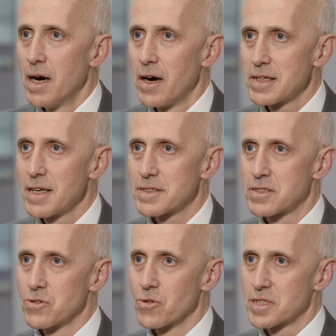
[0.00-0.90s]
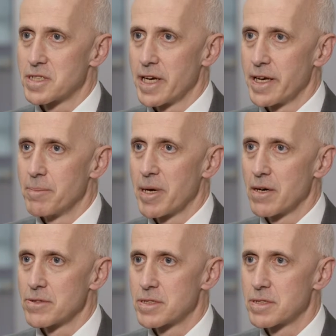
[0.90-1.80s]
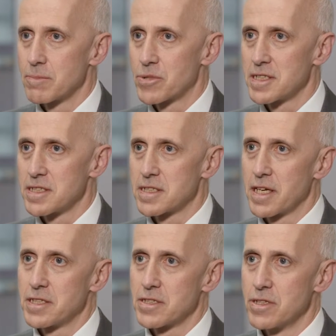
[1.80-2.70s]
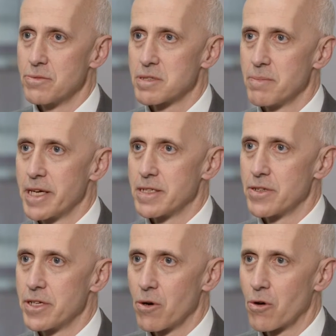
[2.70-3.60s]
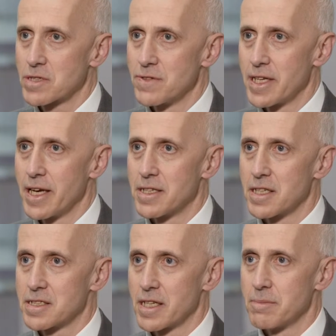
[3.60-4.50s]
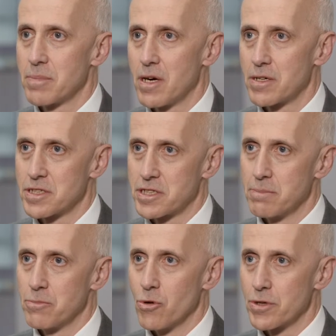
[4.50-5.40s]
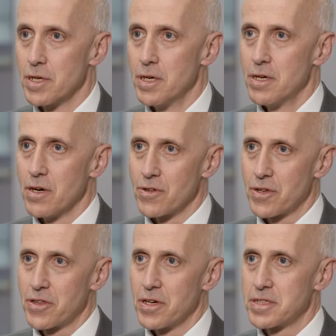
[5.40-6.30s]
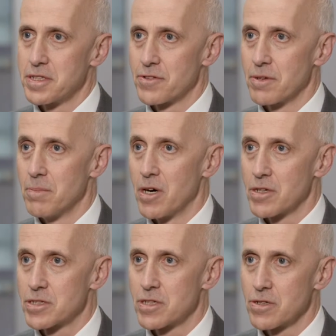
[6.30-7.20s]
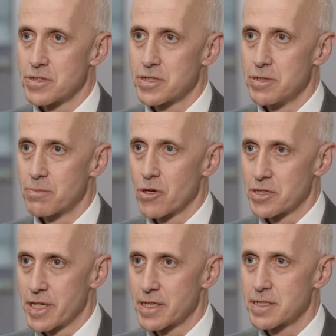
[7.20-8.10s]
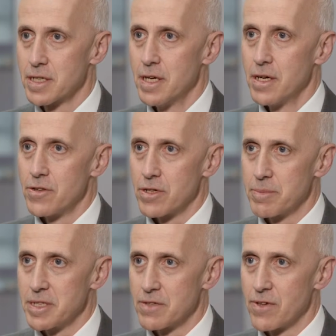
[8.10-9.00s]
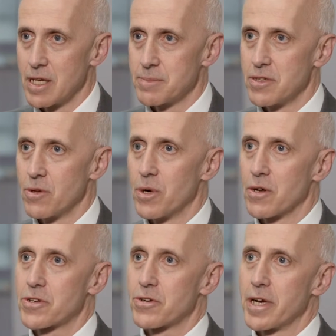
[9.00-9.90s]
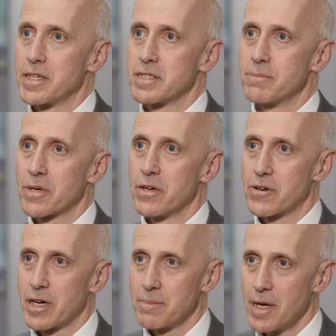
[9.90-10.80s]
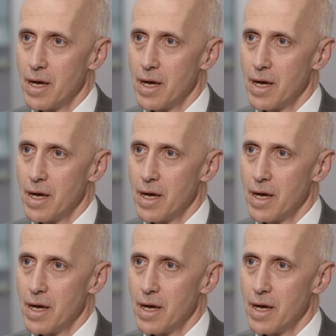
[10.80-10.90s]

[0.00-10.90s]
I'd like to talk today about the presentation that was made at the Oxford AHSN Partnership Board on the 30th of March on two projects that have been developed in the Wealth Creation Programme.